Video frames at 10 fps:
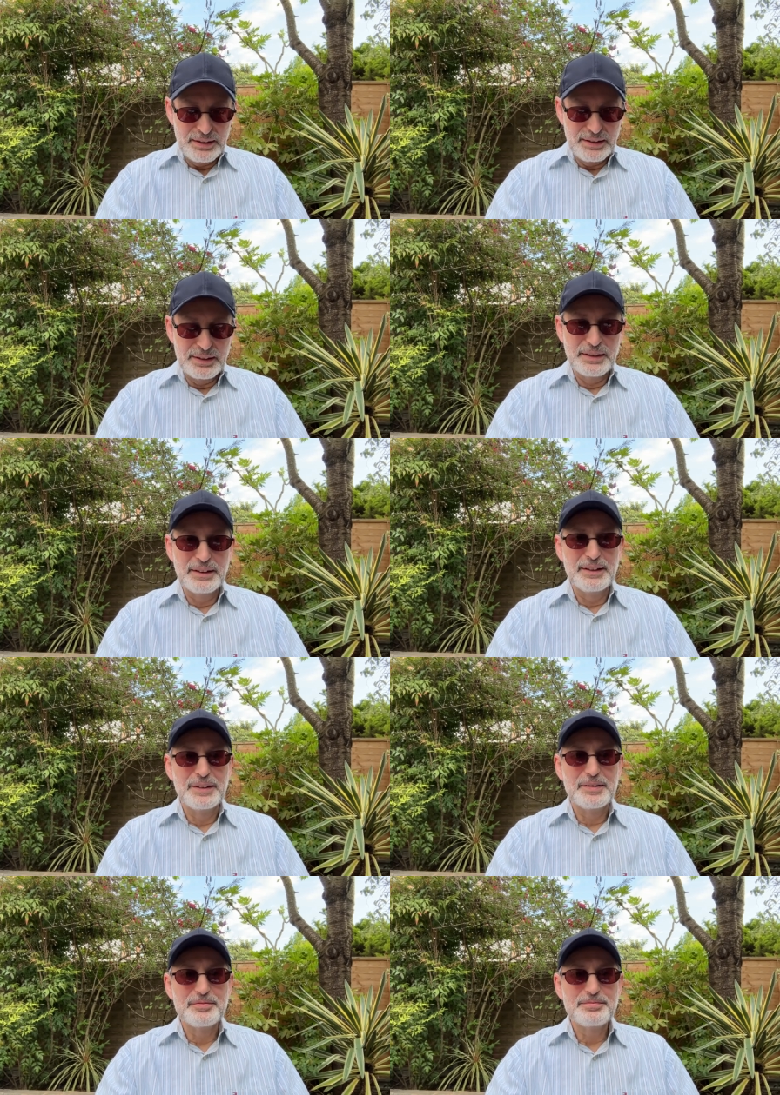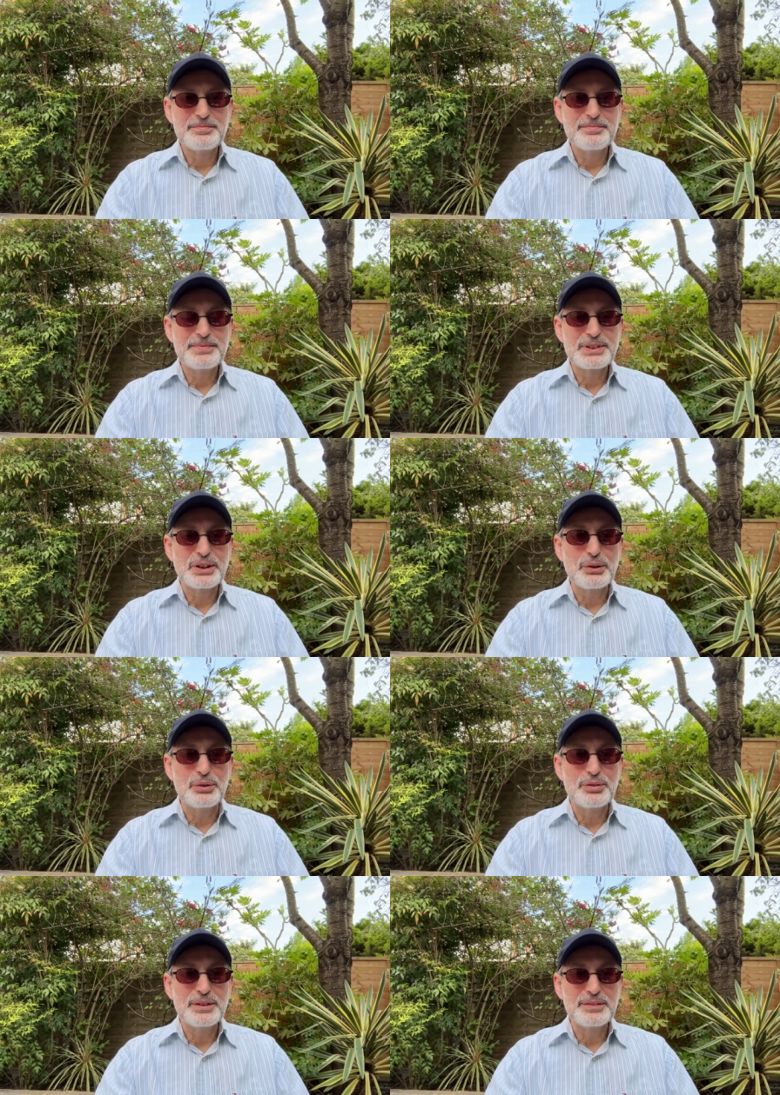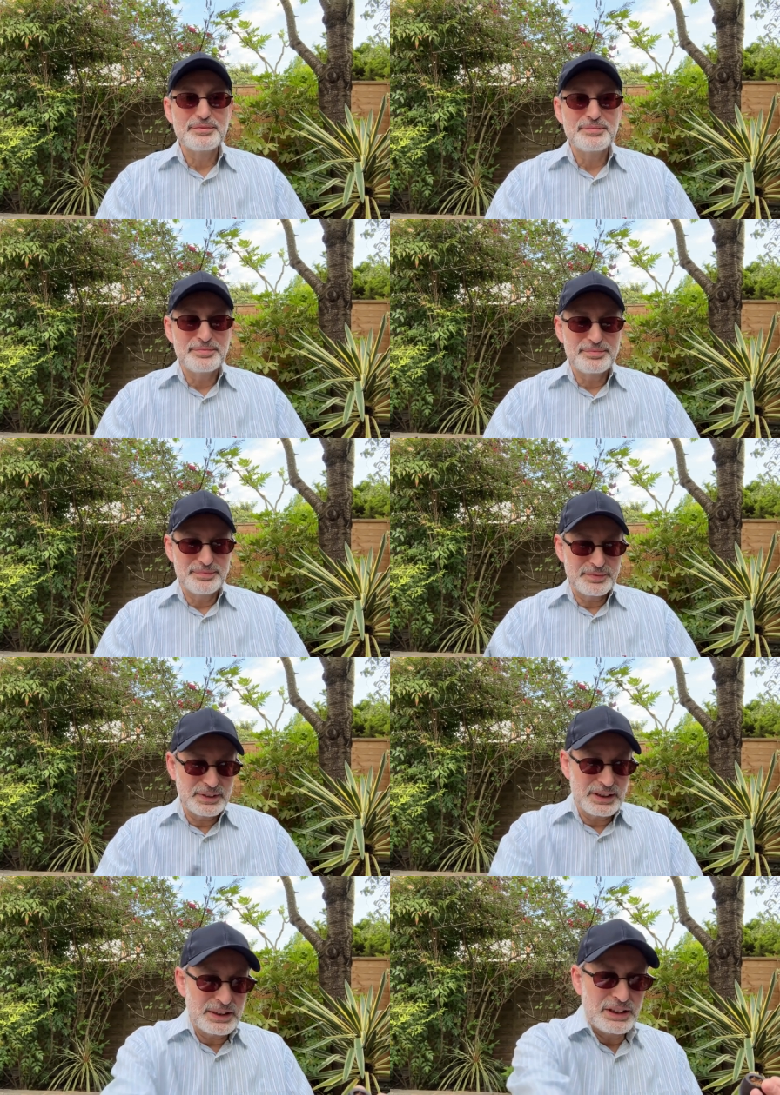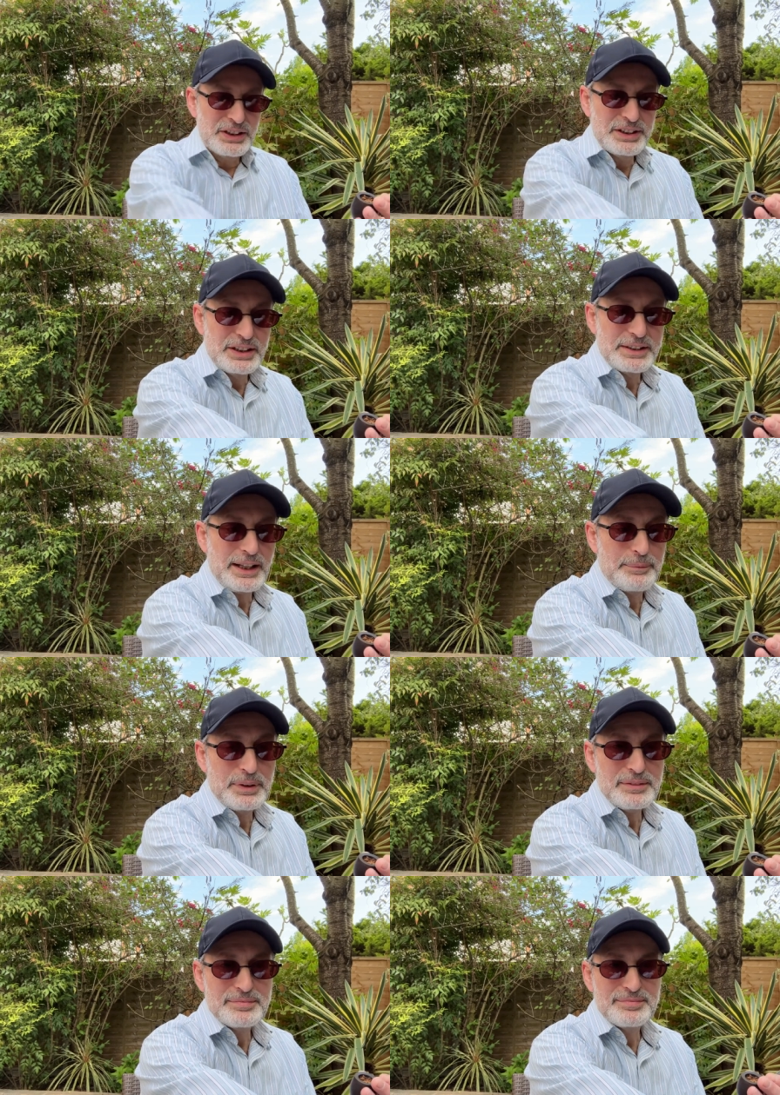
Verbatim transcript: Um, so you need your tapper,